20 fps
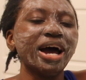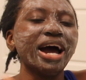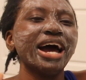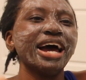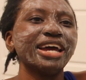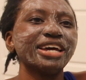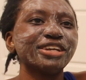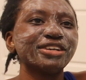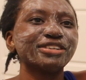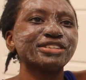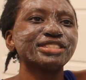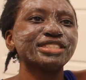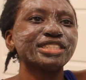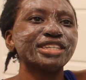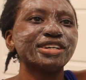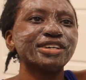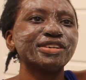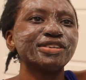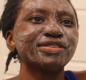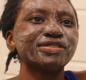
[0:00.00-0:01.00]
hide
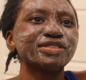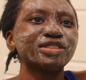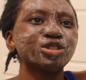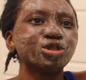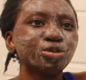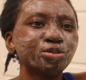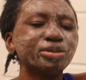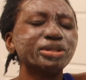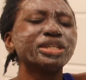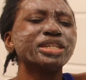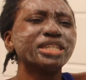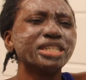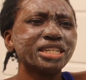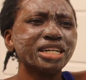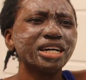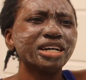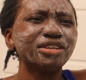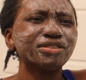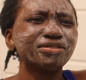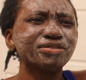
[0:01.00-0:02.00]
ourselves to be
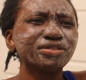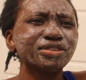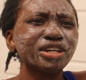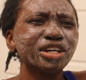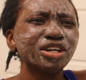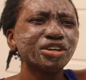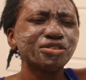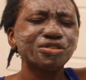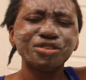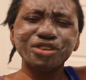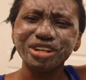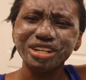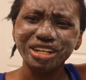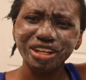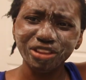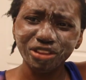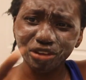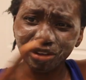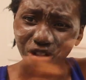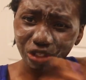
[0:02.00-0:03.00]
enough for
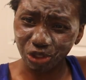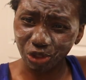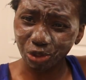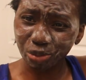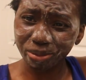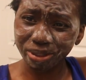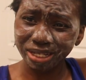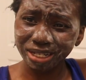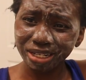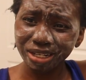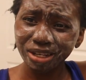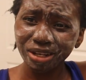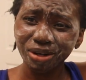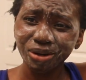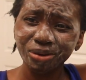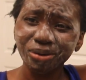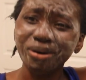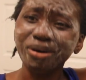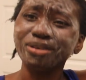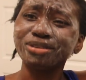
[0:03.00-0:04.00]
another human
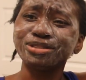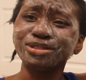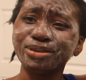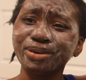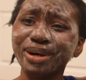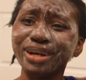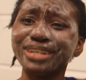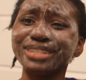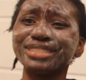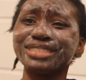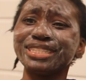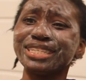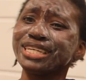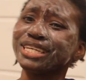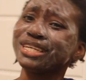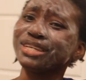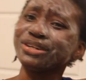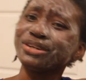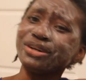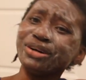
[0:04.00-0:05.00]
who also has the
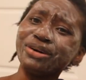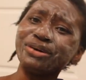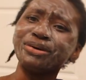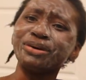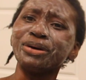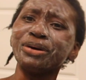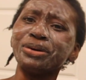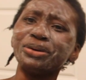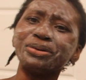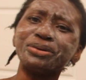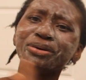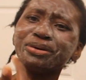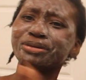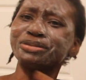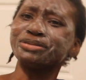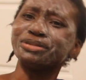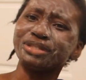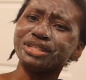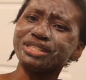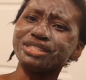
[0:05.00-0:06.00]
ego, who
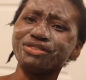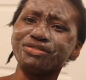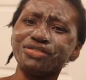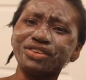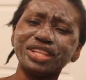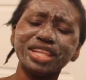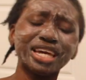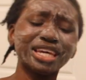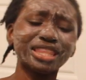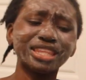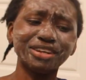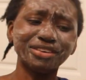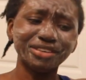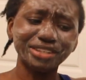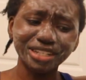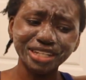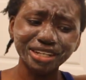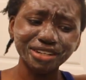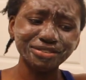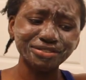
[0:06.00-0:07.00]
also doesn't feel like they're
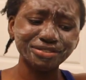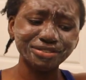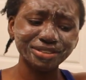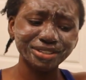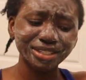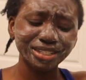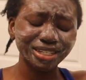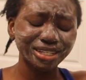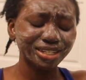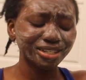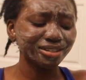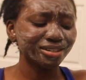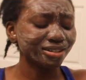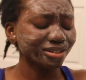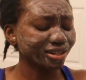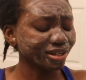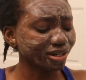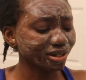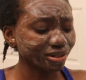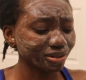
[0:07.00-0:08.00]
enough.
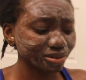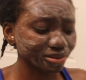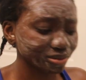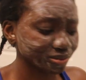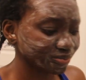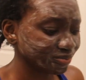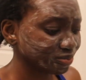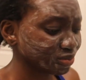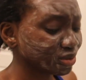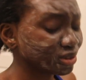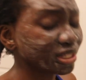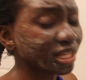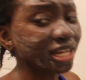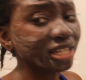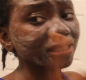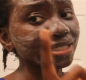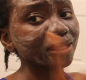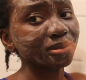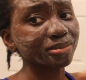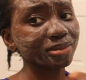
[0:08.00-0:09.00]
No,
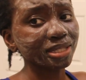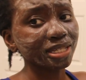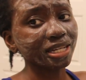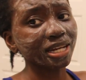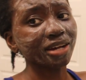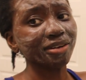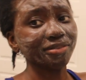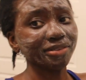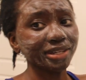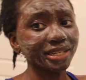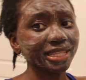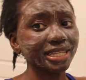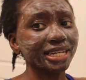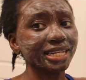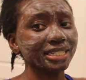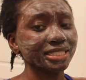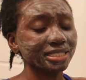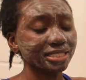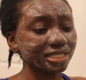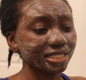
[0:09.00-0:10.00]
that's something I
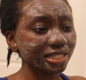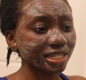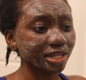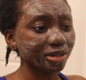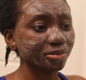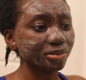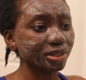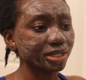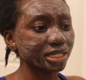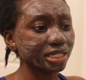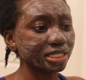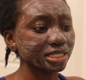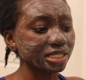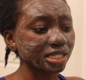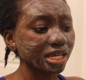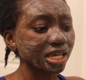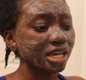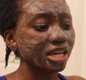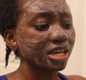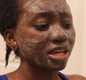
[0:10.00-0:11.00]
realized today,
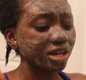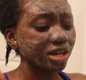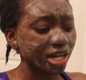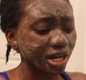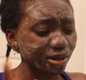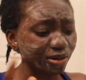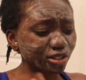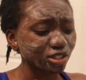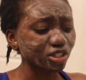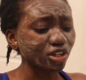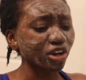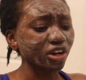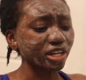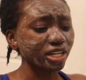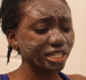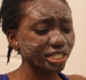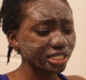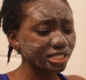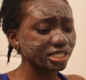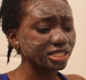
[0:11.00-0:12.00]
because I was
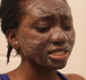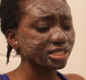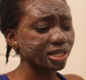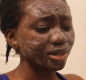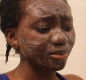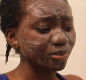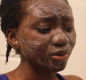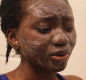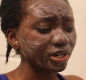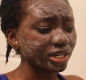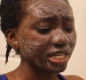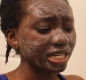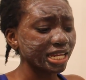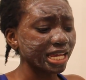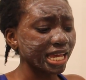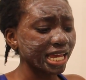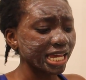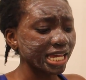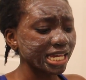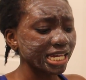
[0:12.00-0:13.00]
talking to
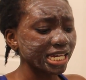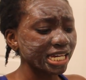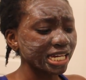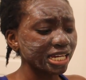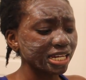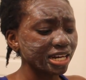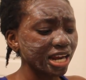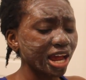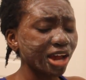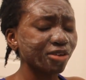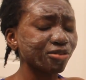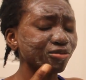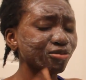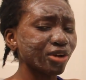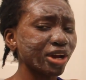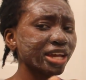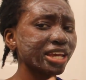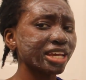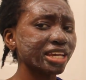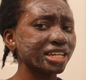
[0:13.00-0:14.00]
someone and I
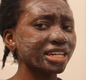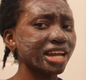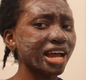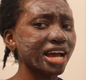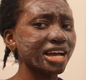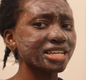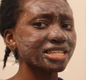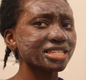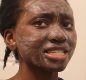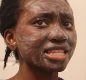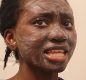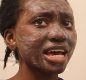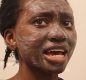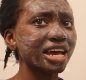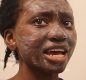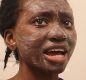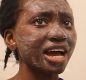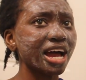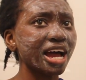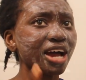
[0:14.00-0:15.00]
recognized
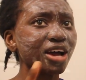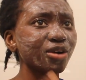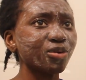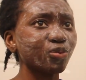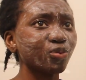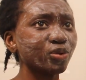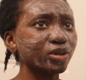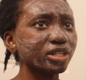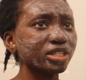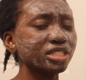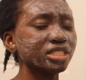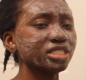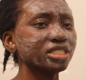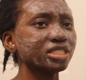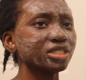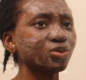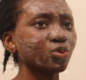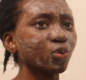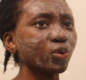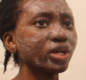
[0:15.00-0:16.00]
that I
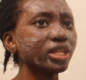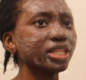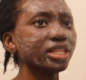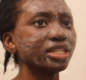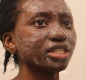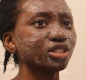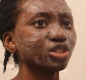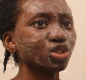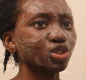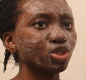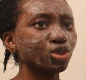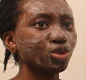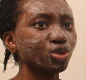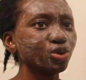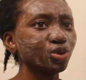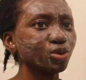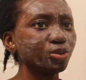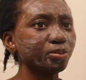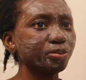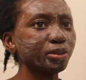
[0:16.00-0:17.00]
was willing
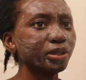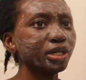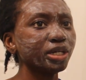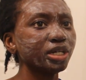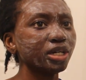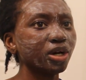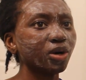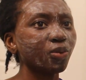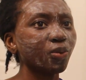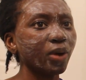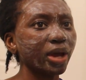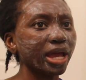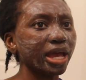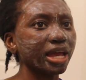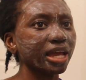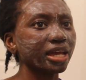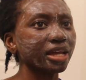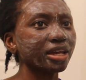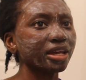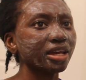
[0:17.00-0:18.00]
to put
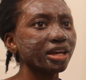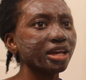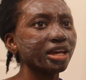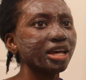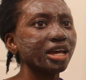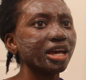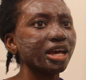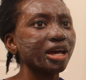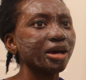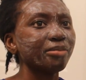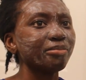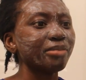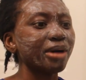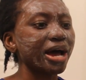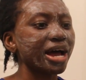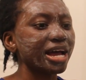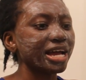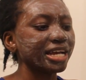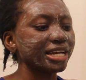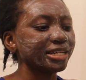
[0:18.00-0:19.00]
away
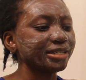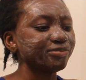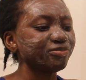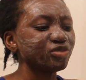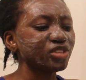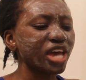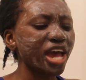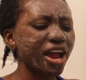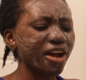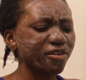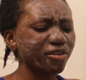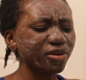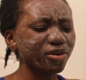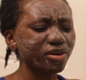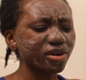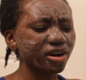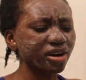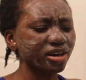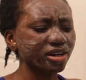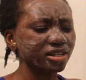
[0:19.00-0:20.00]
my
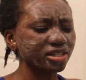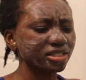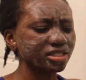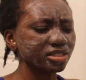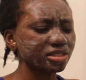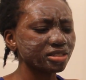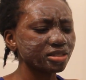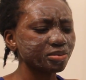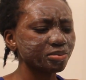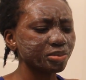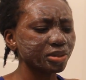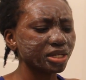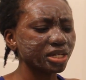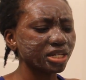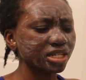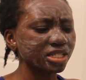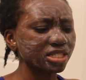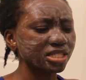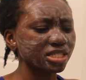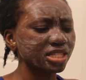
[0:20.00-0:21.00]
tarot cards
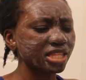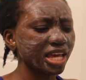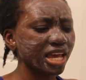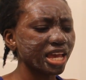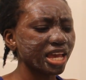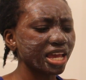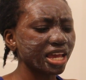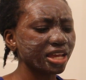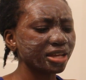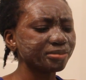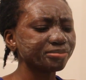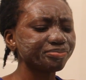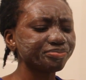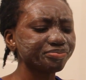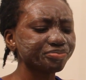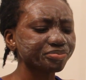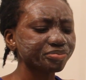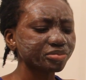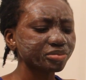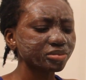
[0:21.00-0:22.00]
because they